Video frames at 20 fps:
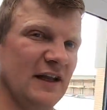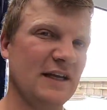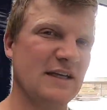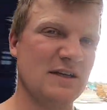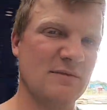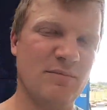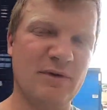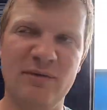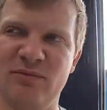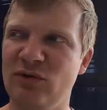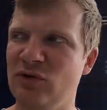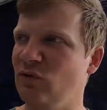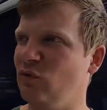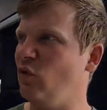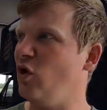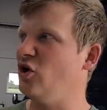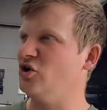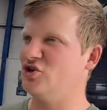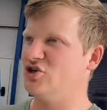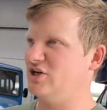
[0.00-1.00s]
this, and people
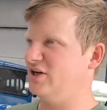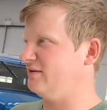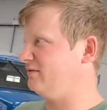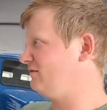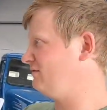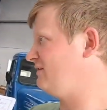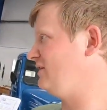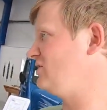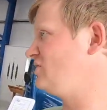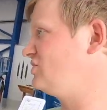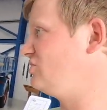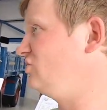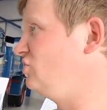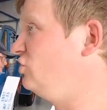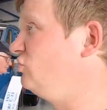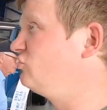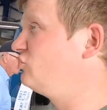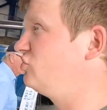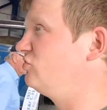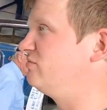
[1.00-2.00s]
watching this
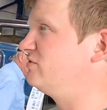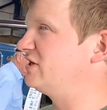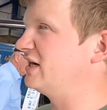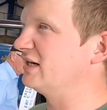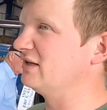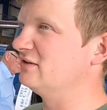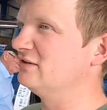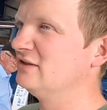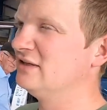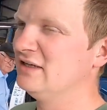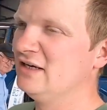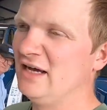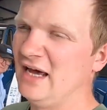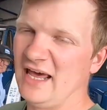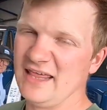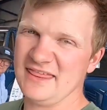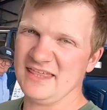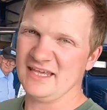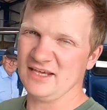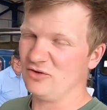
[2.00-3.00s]
YouTube channel
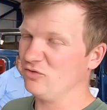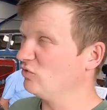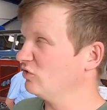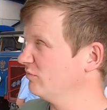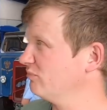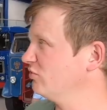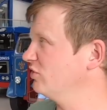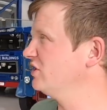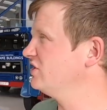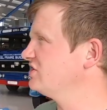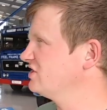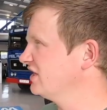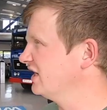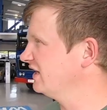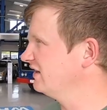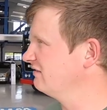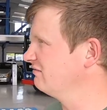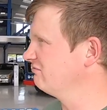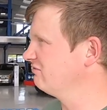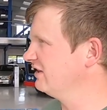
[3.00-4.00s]
I think would
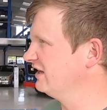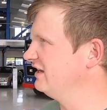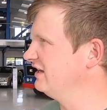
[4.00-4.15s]
appreciate the